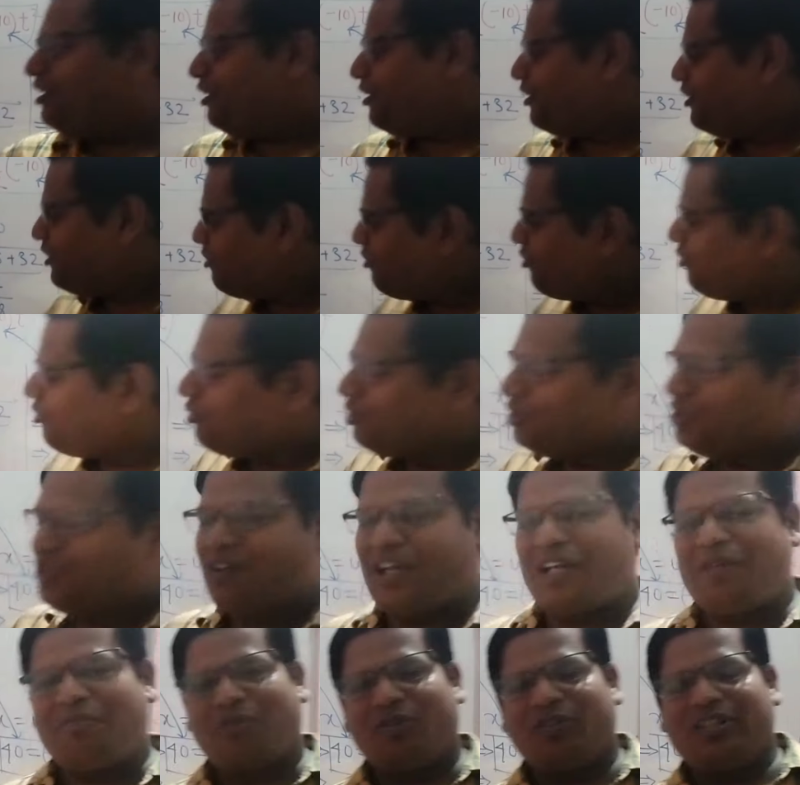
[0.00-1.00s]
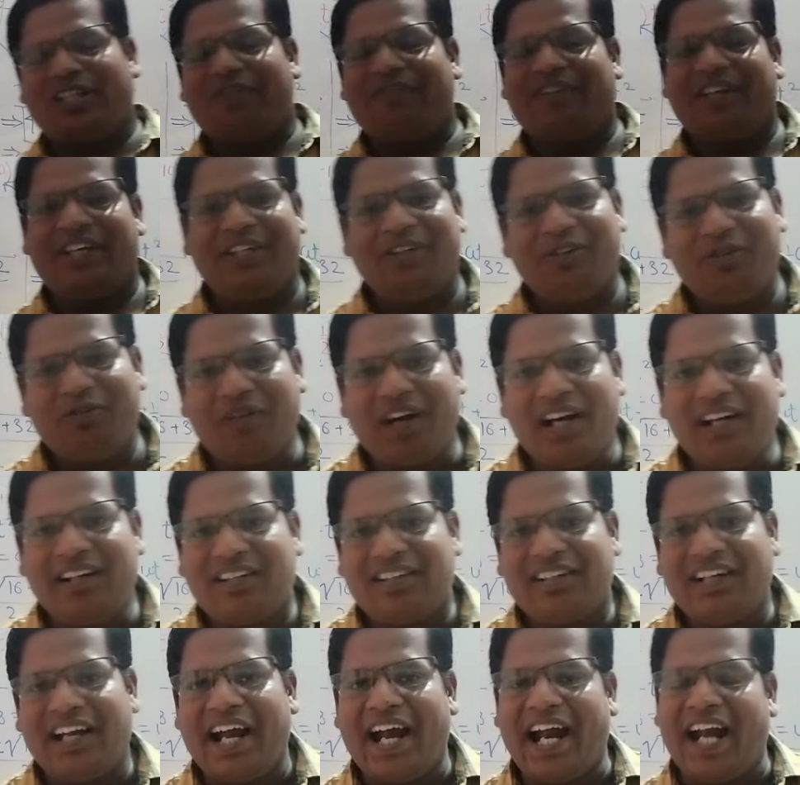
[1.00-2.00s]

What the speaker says: you can put the way you want,